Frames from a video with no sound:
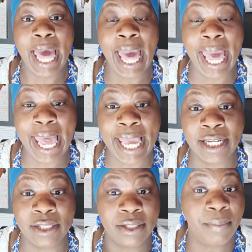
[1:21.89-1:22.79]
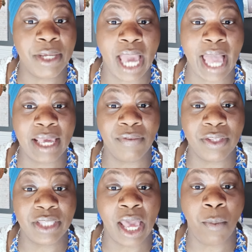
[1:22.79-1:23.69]
And some of y'all
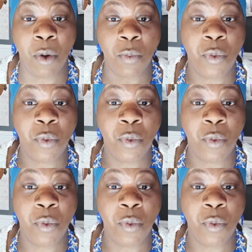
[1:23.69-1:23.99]
even said, well,